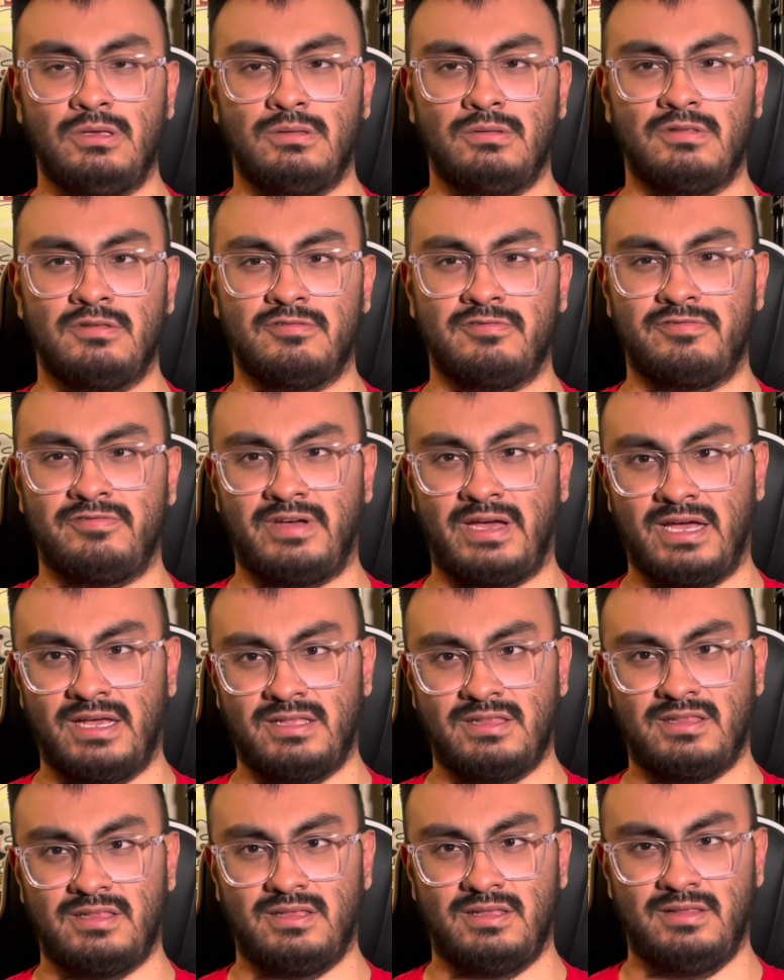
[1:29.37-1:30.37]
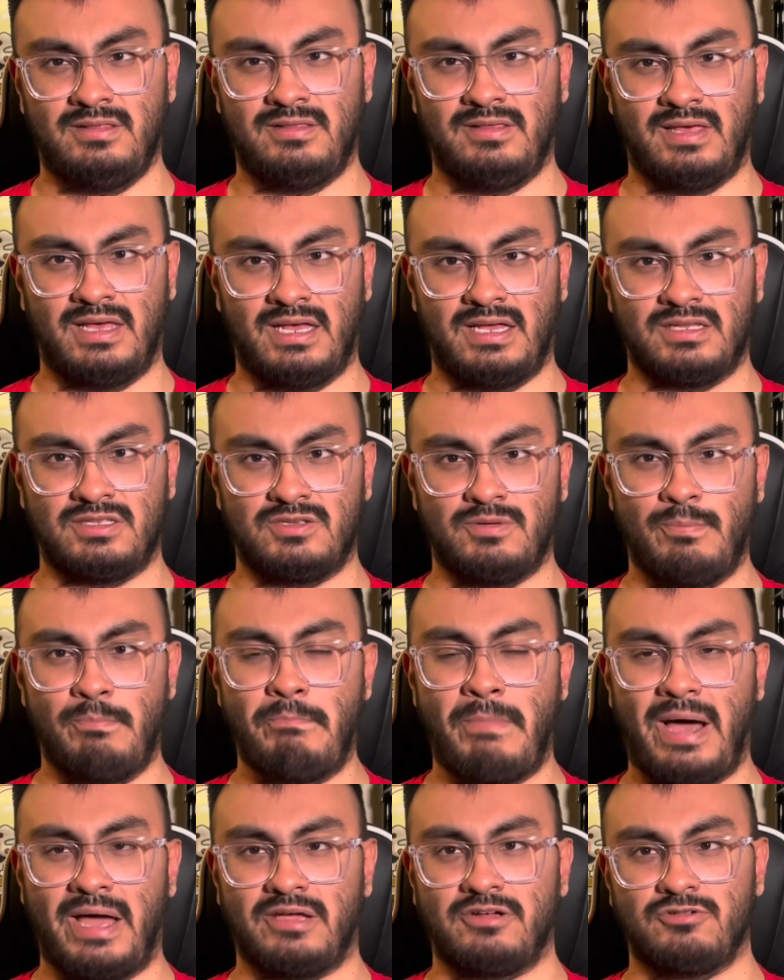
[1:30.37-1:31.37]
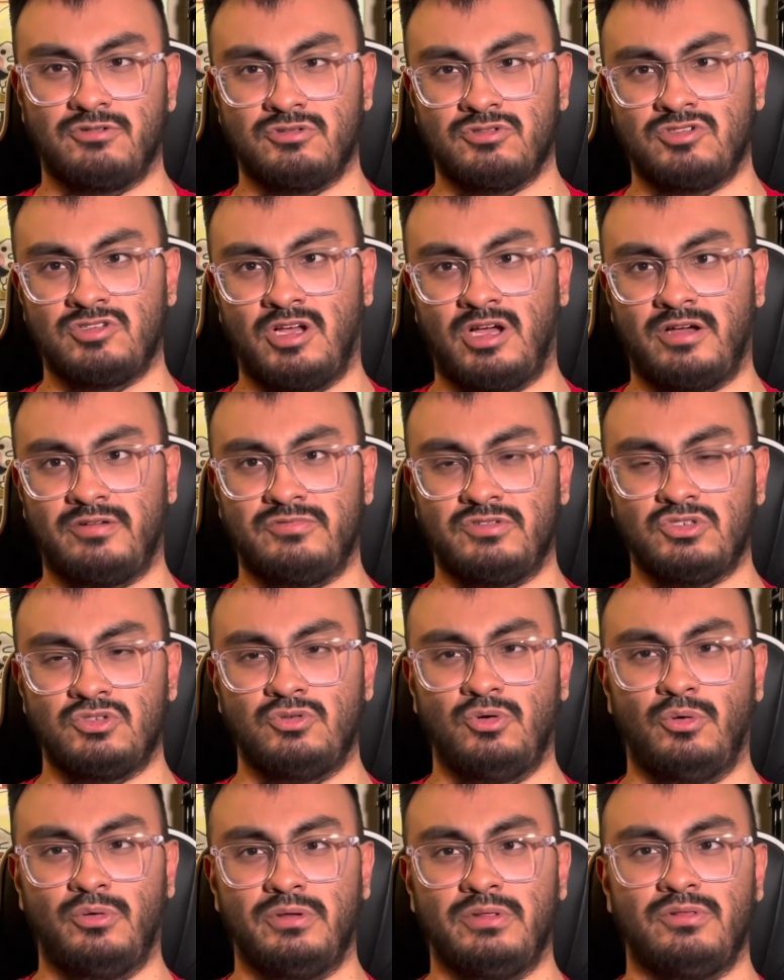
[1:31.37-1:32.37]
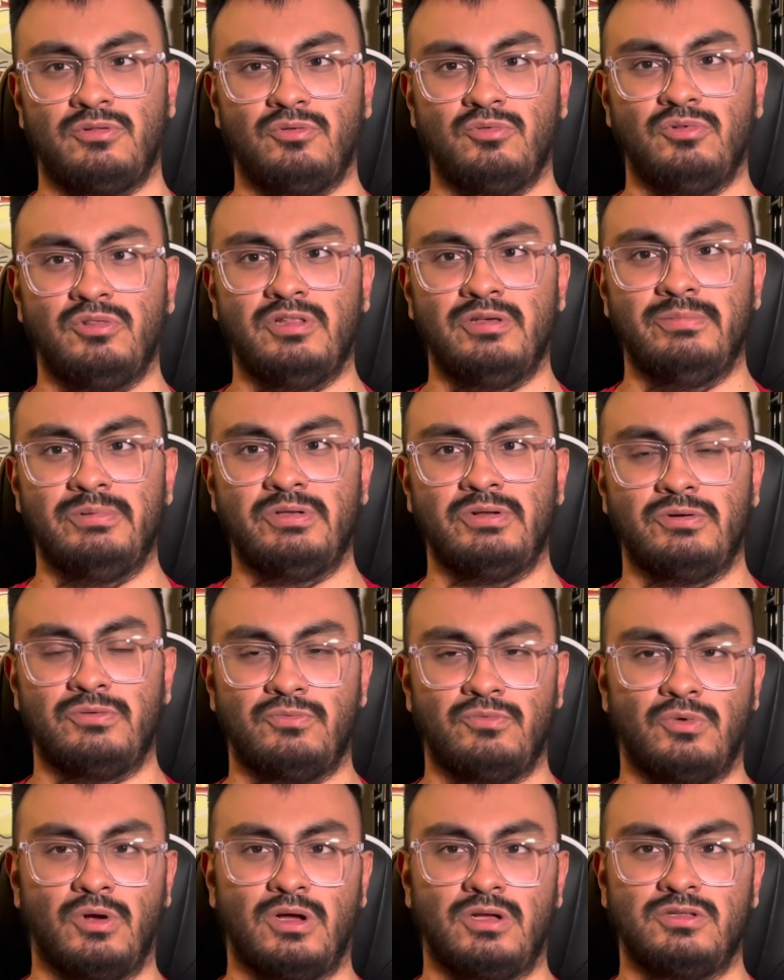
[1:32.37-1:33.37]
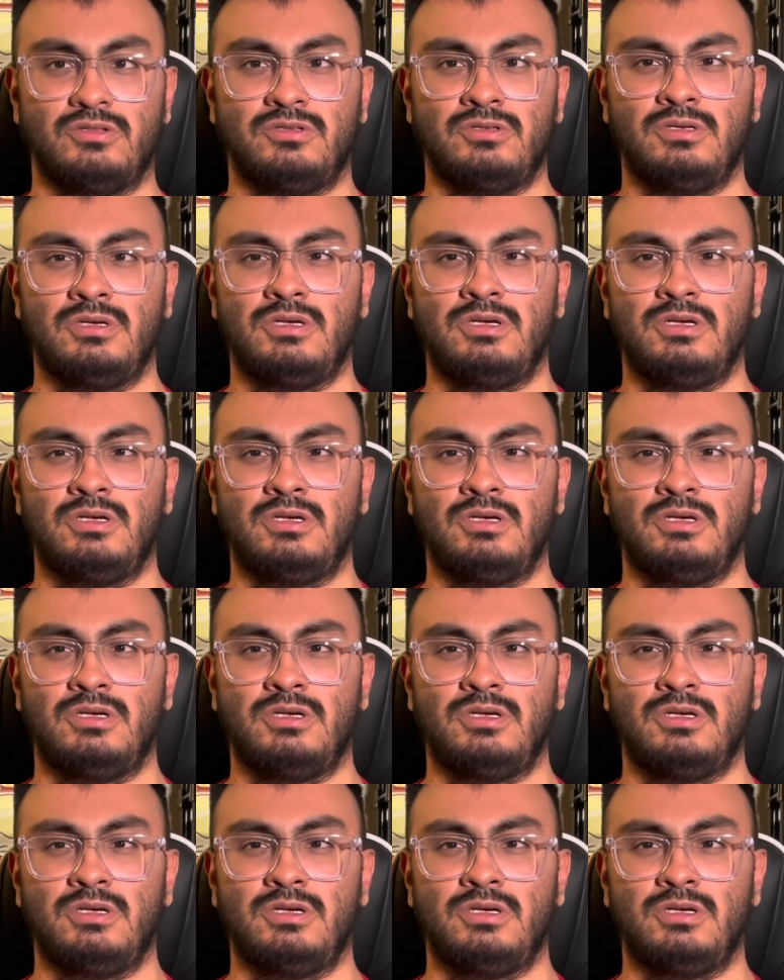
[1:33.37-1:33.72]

the fact that Microsoft is going through Limited Run